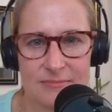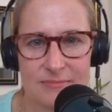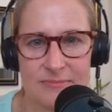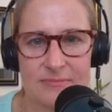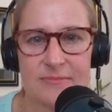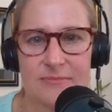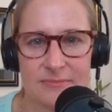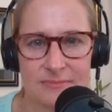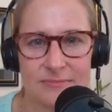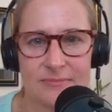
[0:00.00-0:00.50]

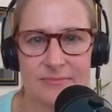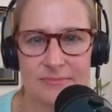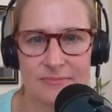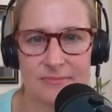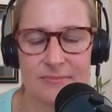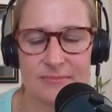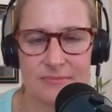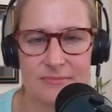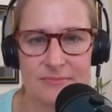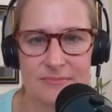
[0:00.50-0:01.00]

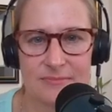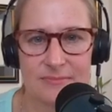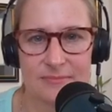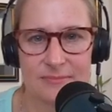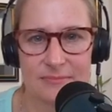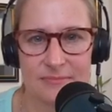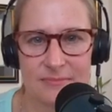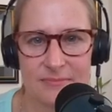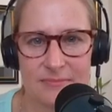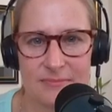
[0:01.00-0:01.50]

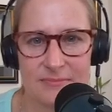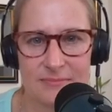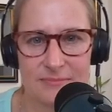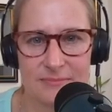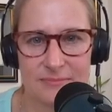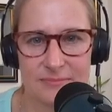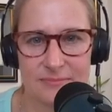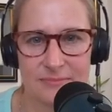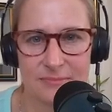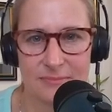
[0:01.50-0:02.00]

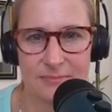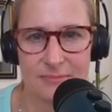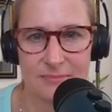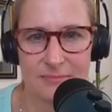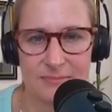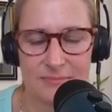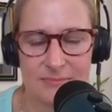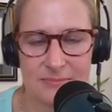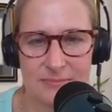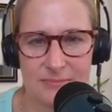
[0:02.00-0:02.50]

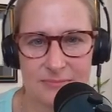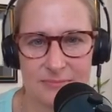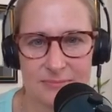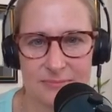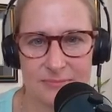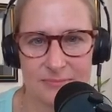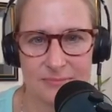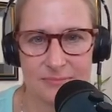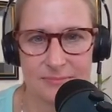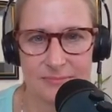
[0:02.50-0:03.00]

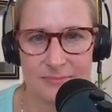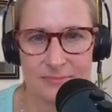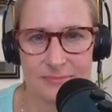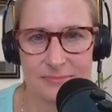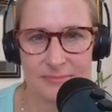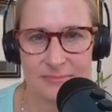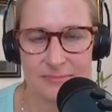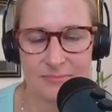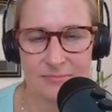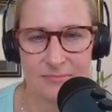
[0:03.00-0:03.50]

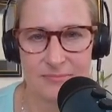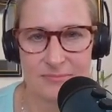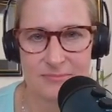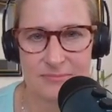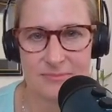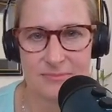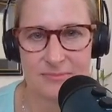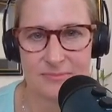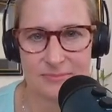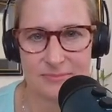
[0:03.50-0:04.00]

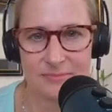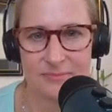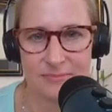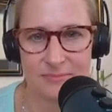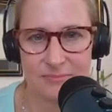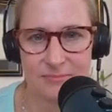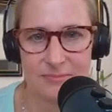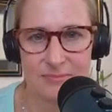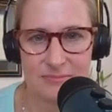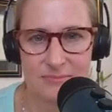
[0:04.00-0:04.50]

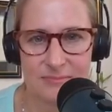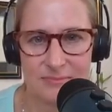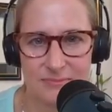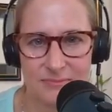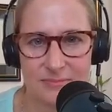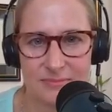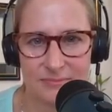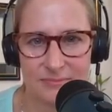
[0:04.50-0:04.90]
This person isn't speaking.